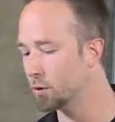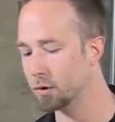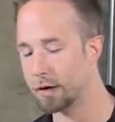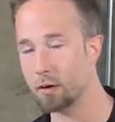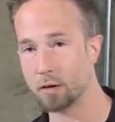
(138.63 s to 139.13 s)

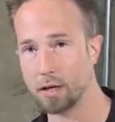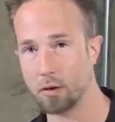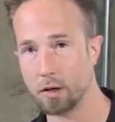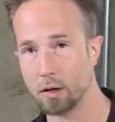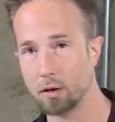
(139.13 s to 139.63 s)
or
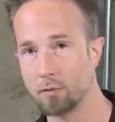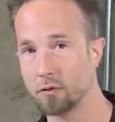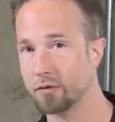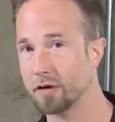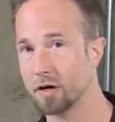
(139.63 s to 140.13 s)
carrying it
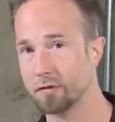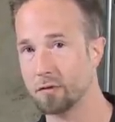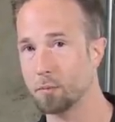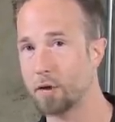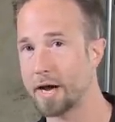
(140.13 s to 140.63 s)
over to
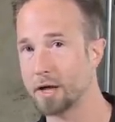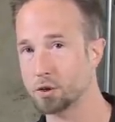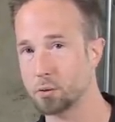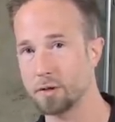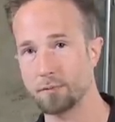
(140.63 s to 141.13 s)
custom
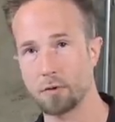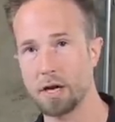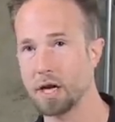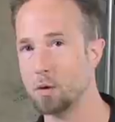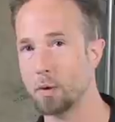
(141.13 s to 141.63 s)
bracketry
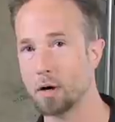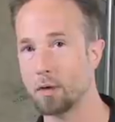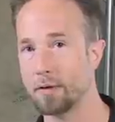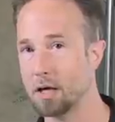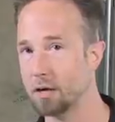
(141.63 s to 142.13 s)
for
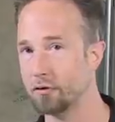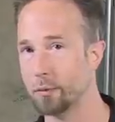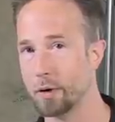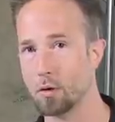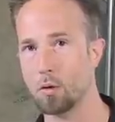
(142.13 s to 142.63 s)
anywhere on the
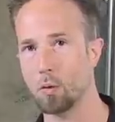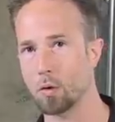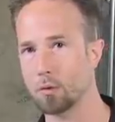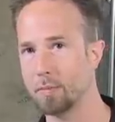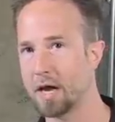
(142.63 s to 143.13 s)
interior
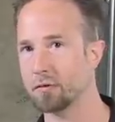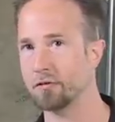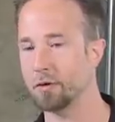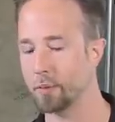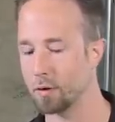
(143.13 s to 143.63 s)
or
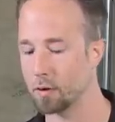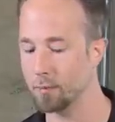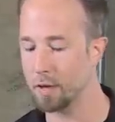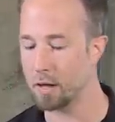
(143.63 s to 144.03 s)
exterior.